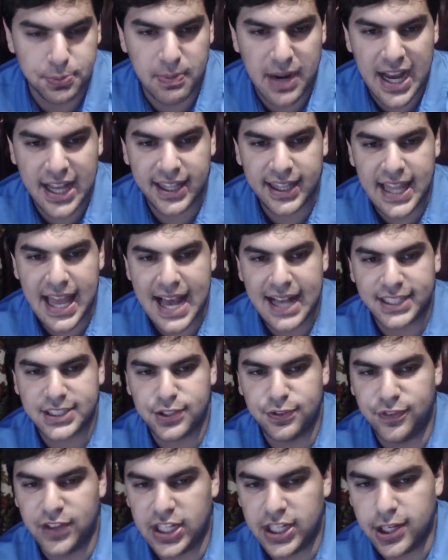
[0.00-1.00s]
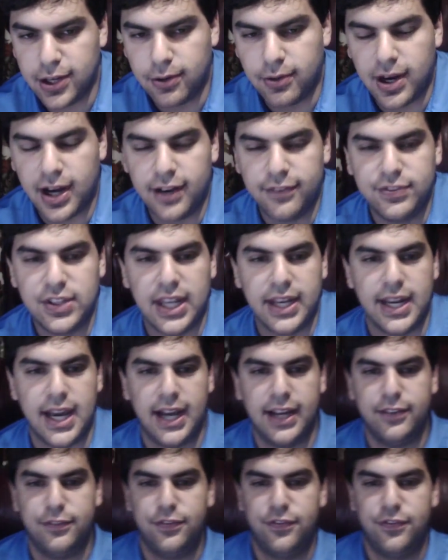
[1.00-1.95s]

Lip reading: My last video of the night.